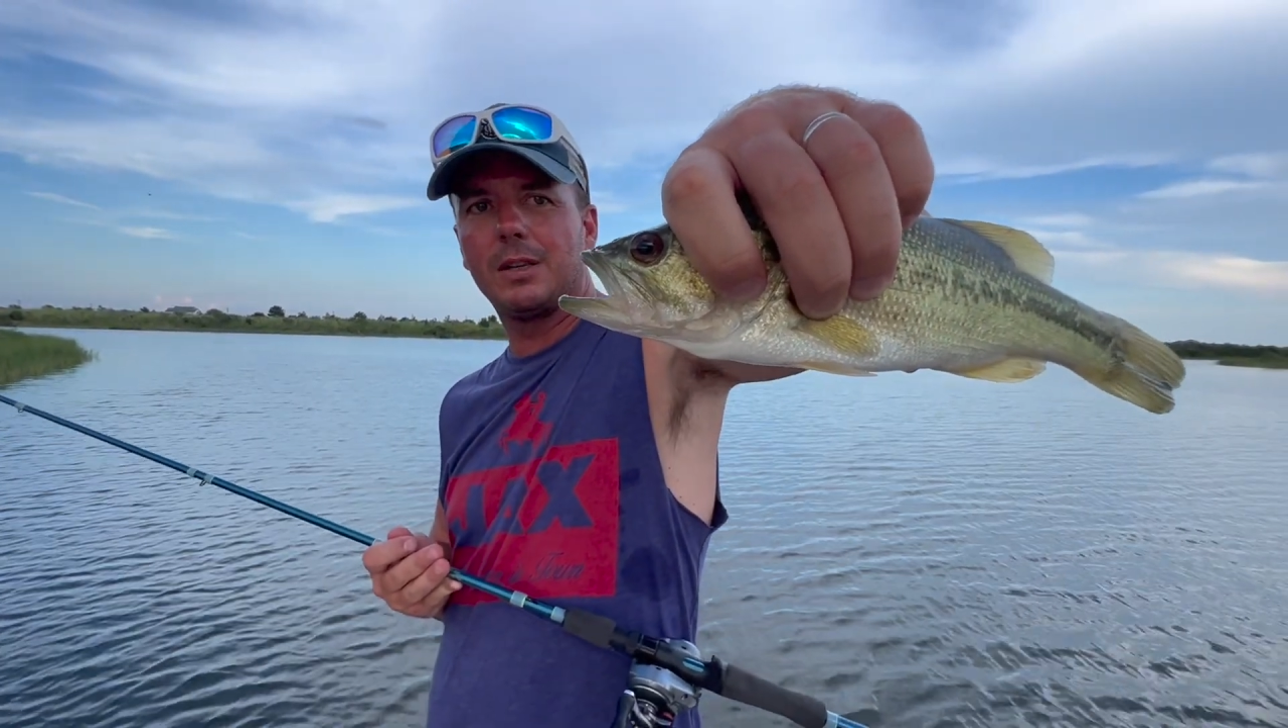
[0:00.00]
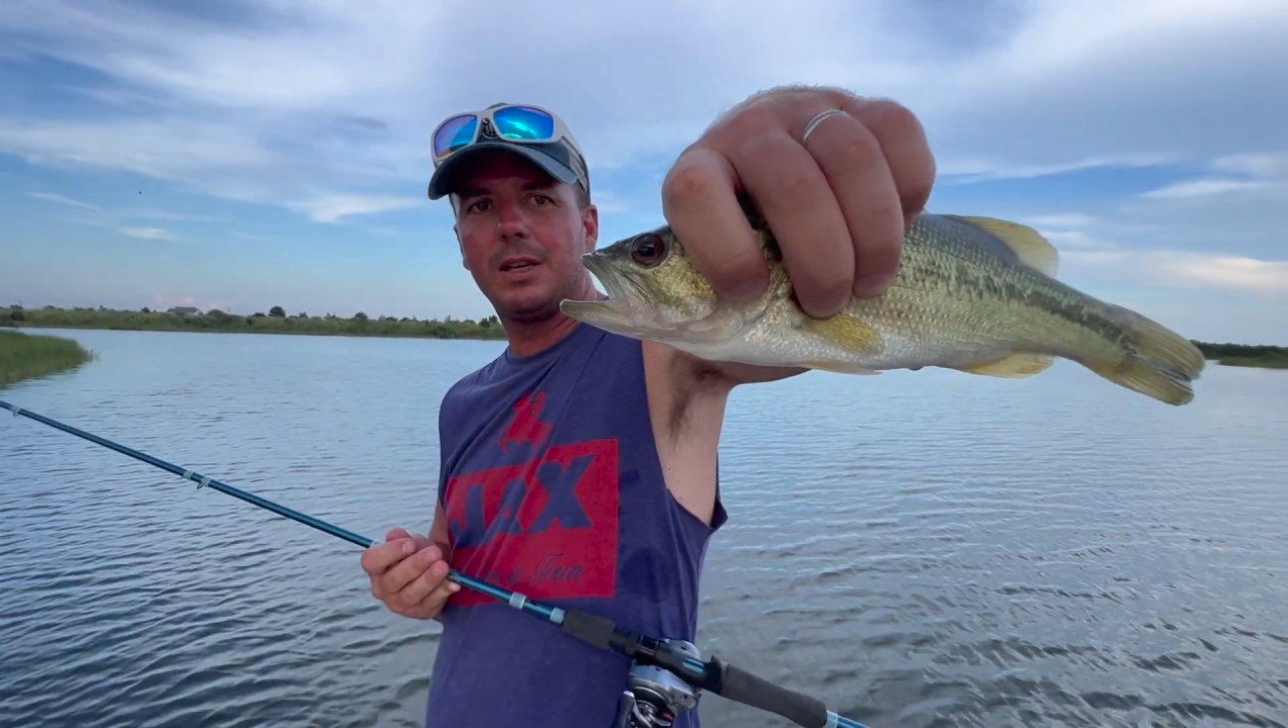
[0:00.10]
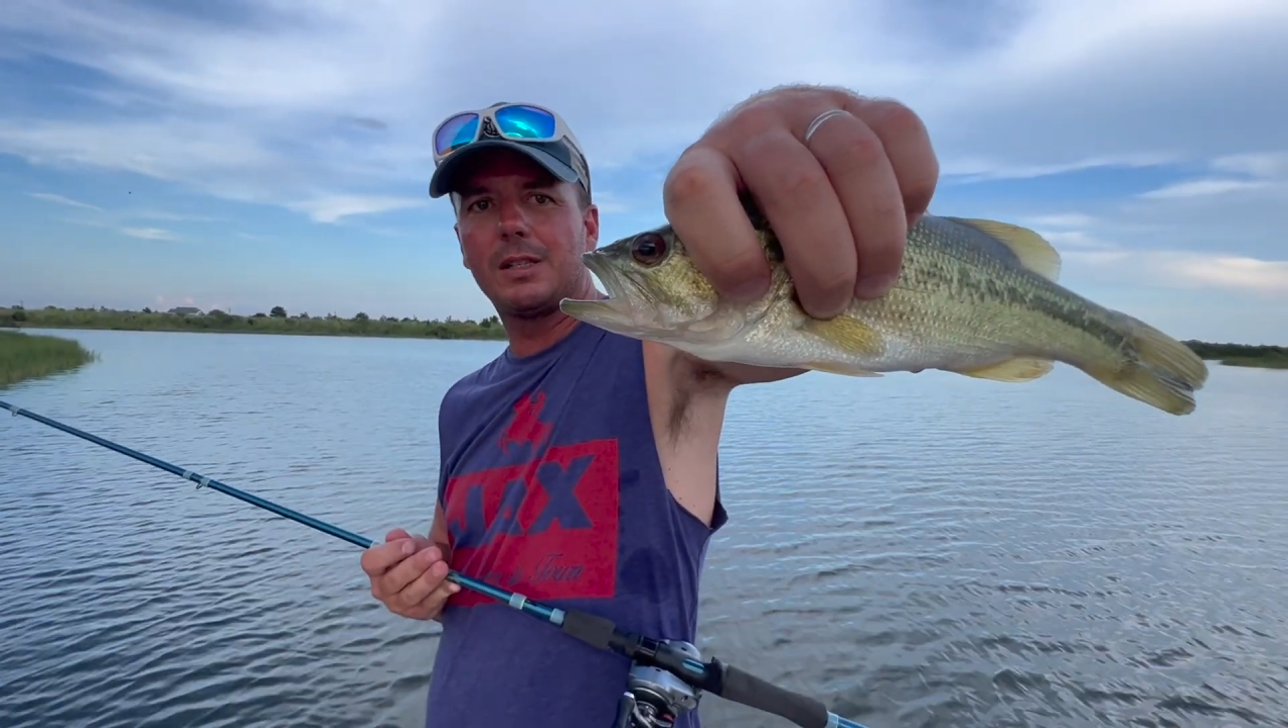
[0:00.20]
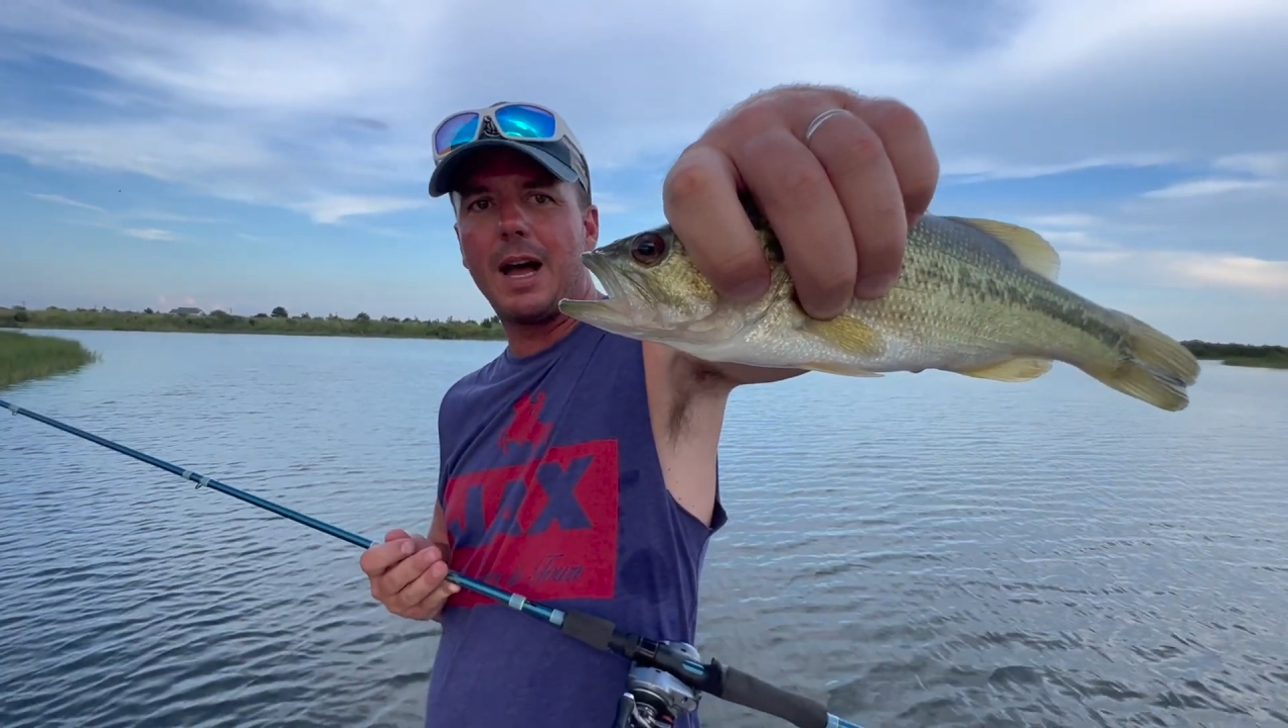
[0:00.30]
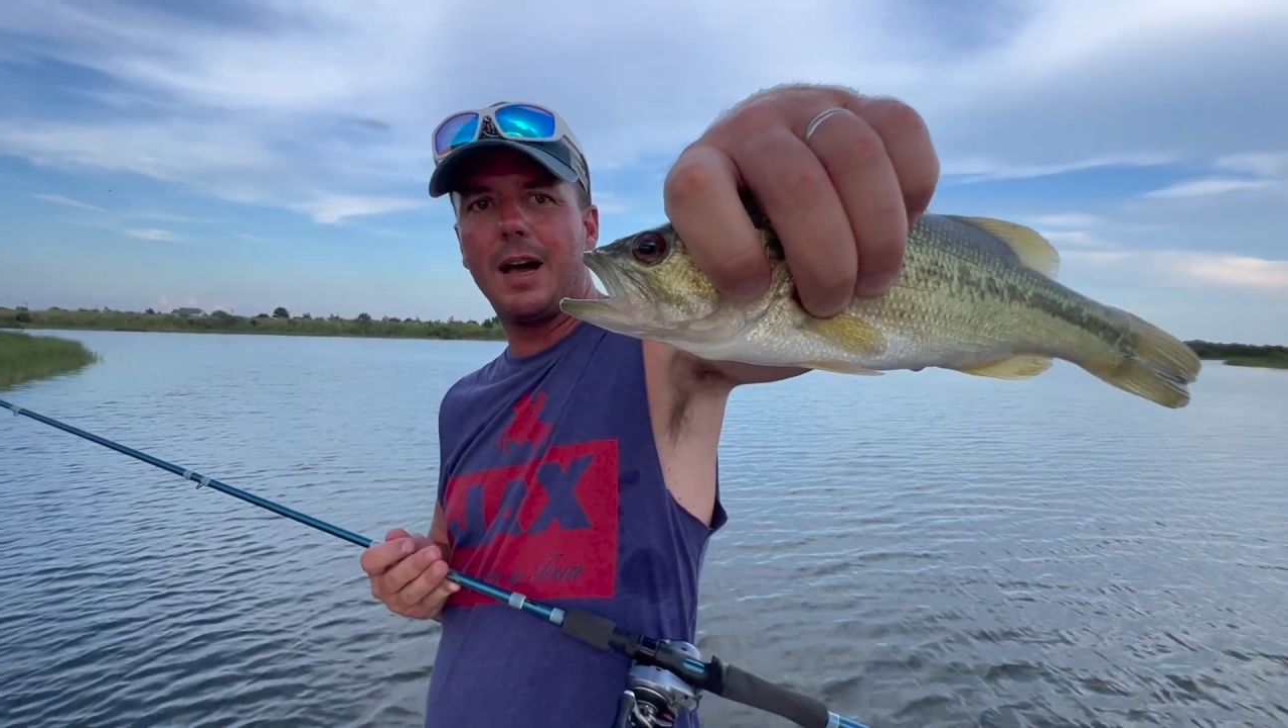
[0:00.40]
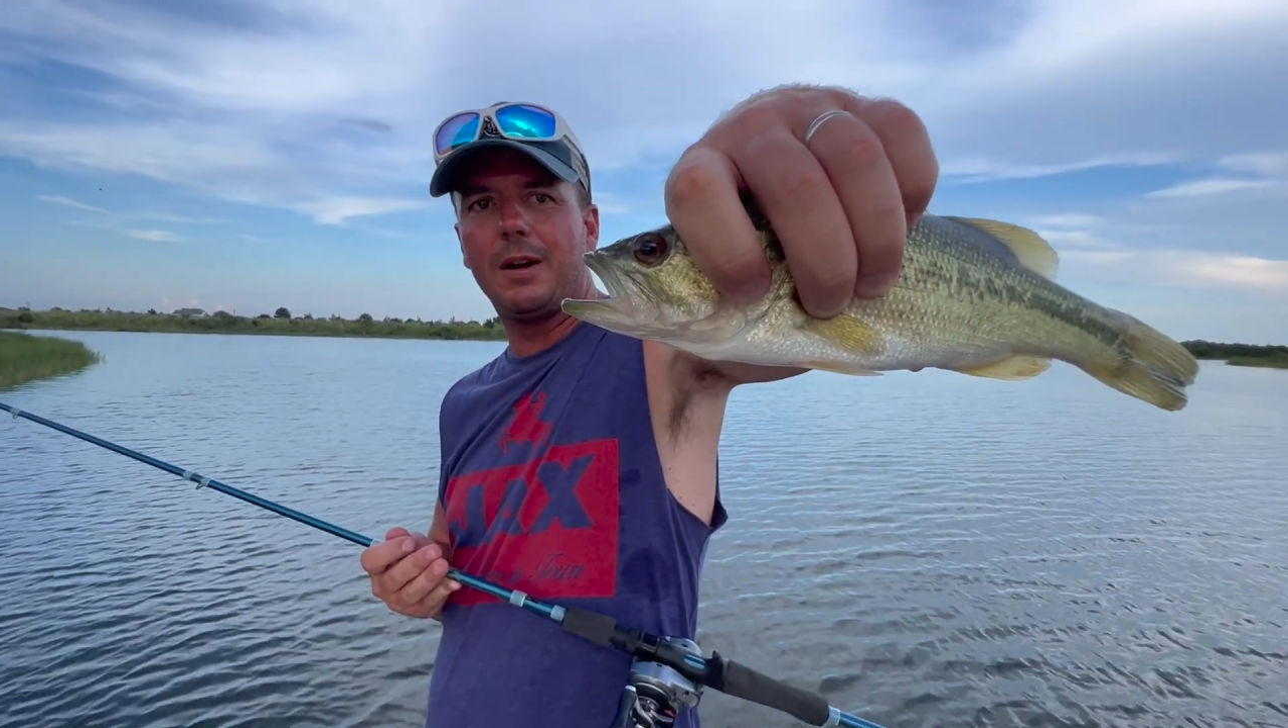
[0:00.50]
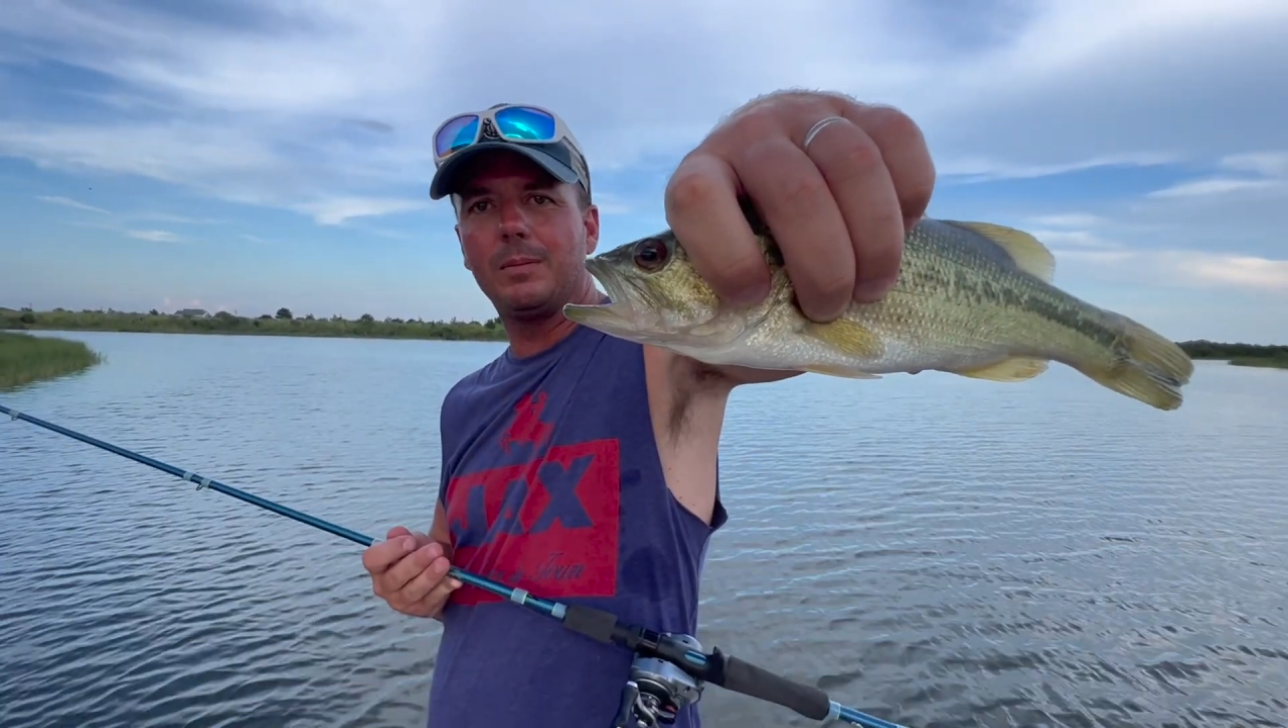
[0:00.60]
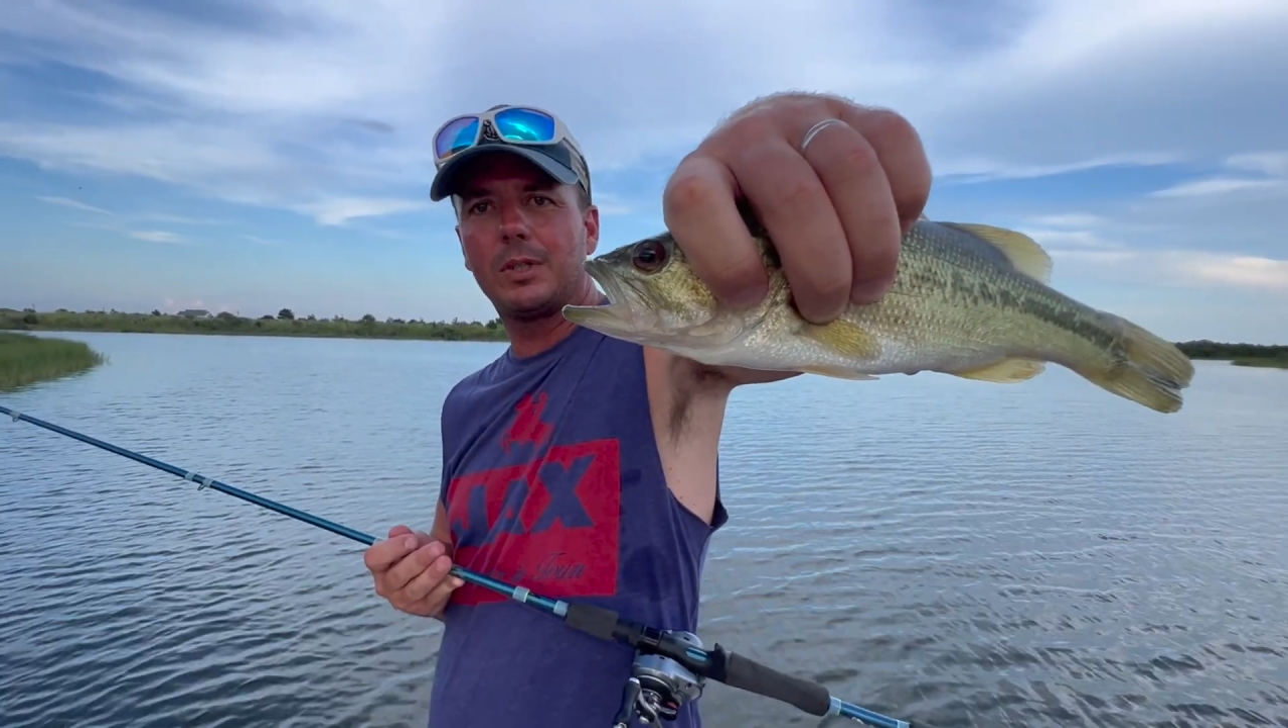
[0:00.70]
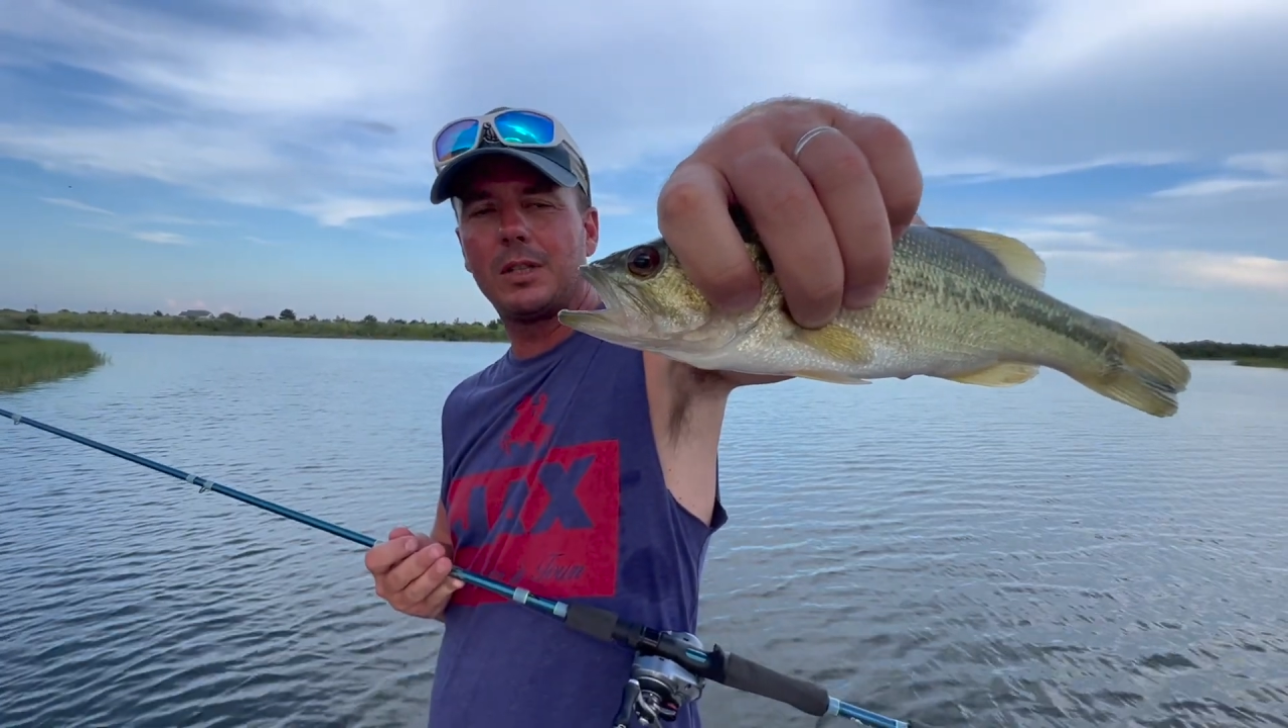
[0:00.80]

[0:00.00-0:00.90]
these items.